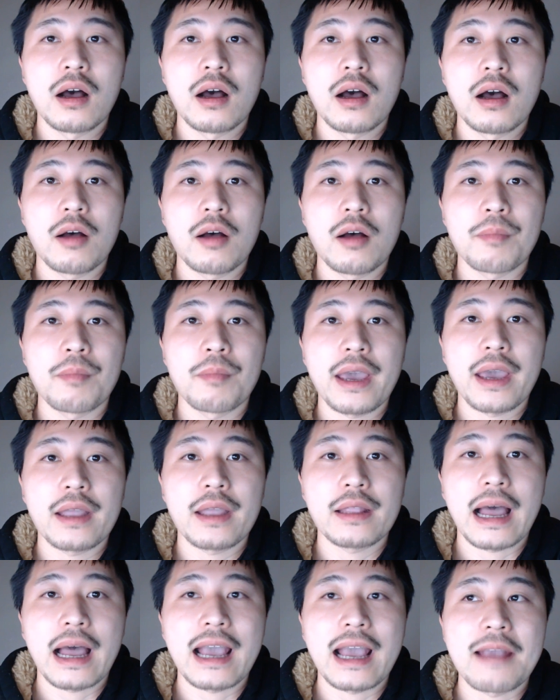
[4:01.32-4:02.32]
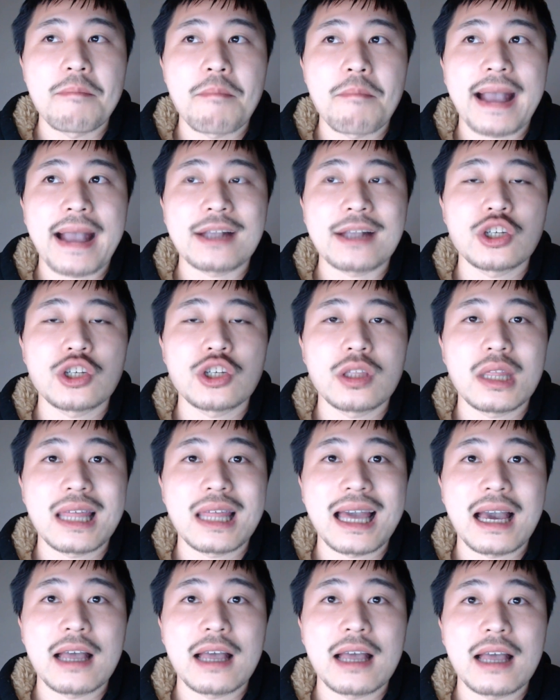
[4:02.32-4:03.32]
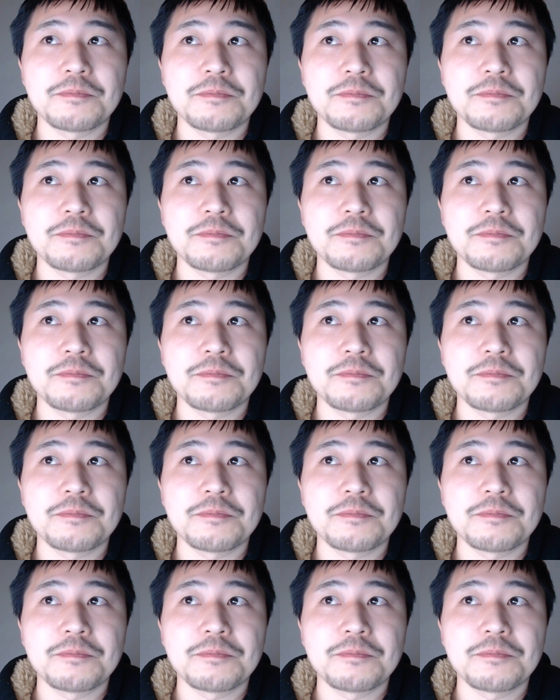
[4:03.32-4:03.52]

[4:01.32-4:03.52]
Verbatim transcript: um, and I imagine that